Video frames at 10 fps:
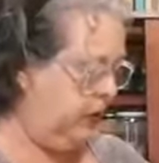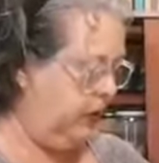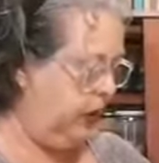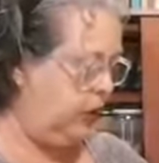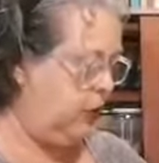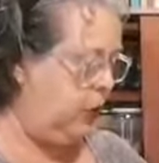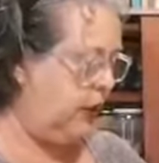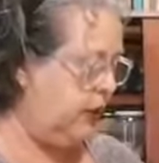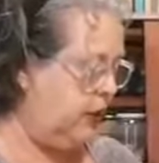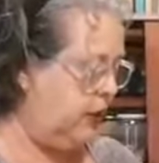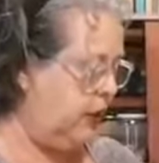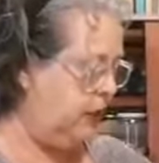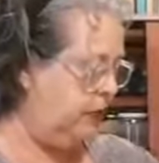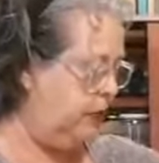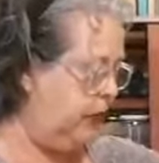I just walked into
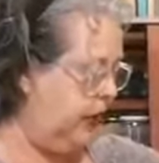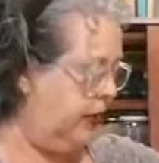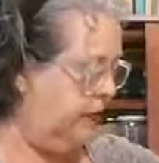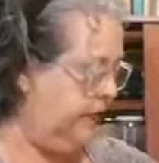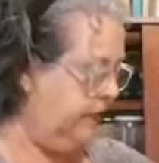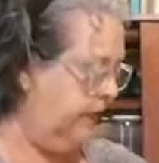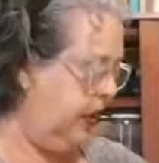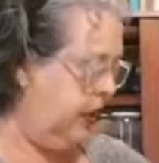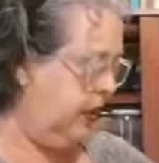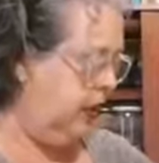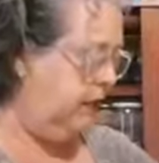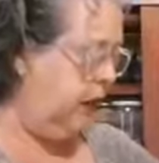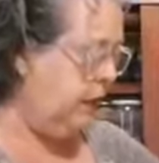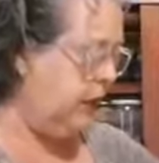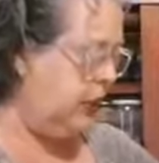the
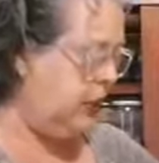pharmacy and